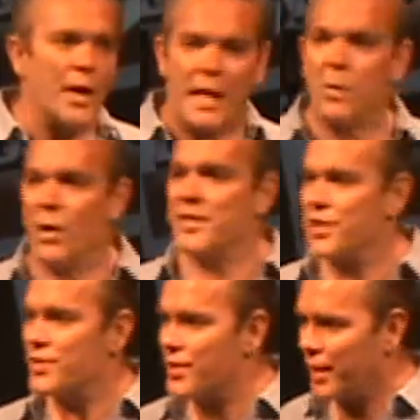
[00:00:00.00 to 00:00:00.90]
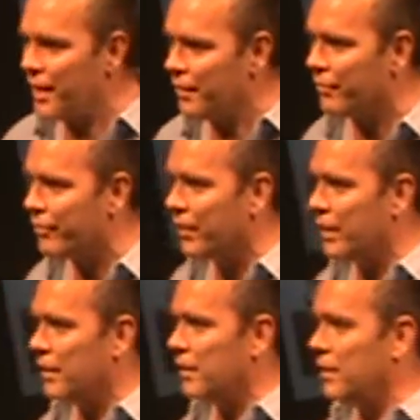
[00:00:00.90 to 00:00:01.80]
what He wants us to give.
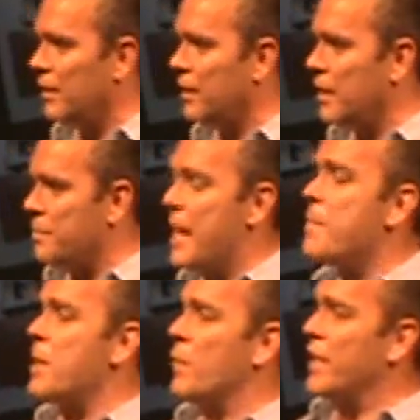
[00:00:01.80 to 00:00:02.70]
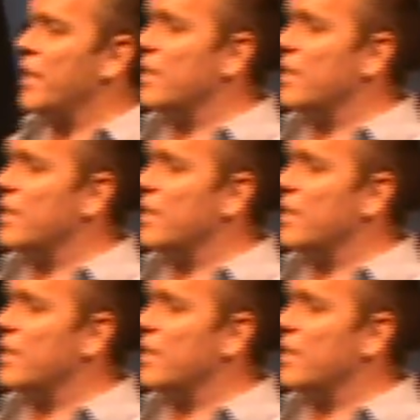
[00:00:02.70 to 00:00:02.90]
Maybe we